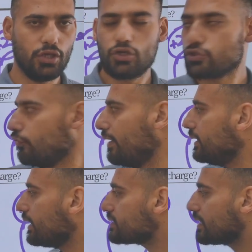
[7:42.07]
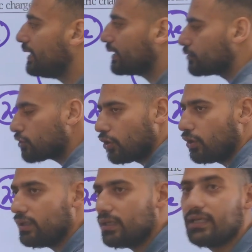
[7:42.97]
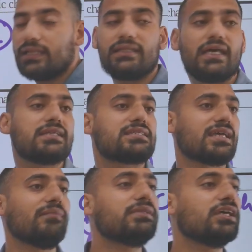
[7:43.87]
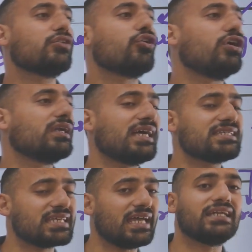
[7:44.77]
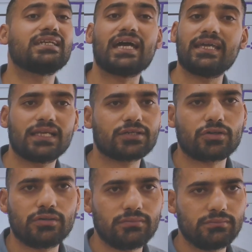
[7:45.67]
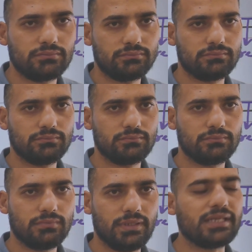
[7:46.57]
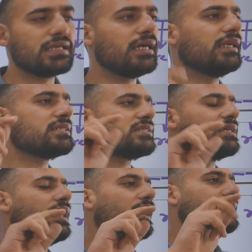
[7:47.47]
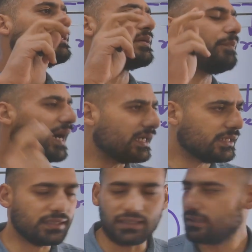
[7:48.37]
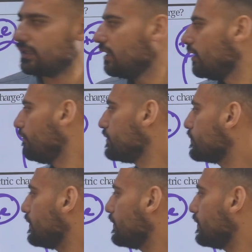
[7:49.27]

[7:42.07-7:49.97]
So when there is electron, there is something called as anti-electron. It is a particle which will